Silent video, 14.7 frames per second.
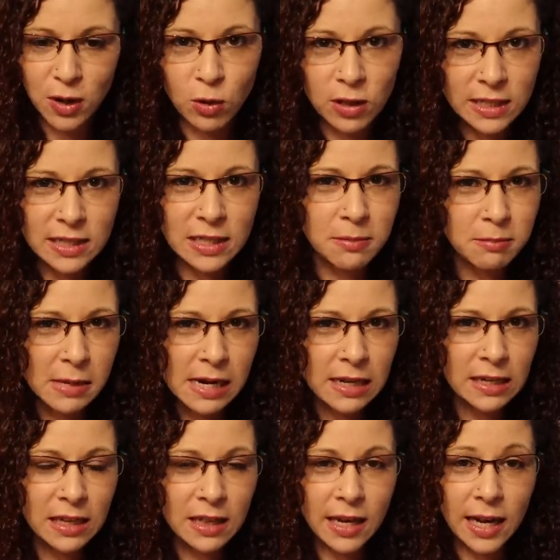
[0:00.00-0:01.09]
Really didn't mean
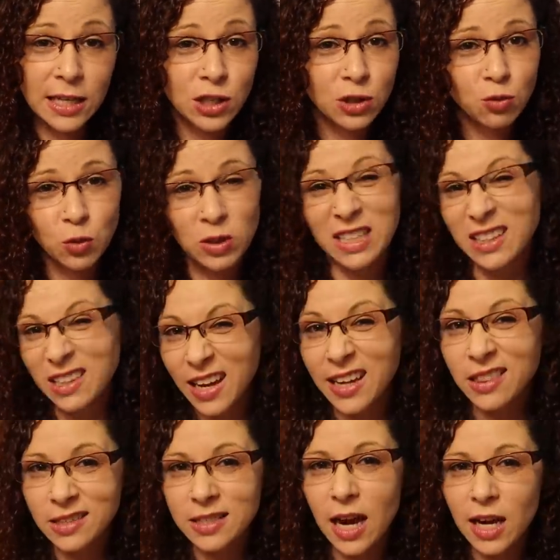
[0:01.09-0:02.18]
anything. I just really
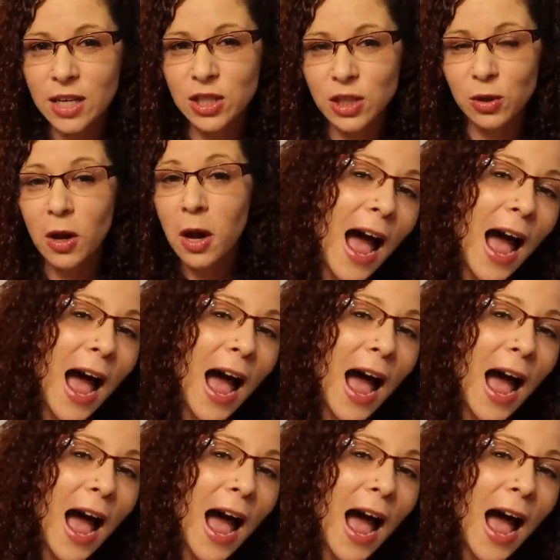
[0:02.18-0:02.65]
liked the tattoo.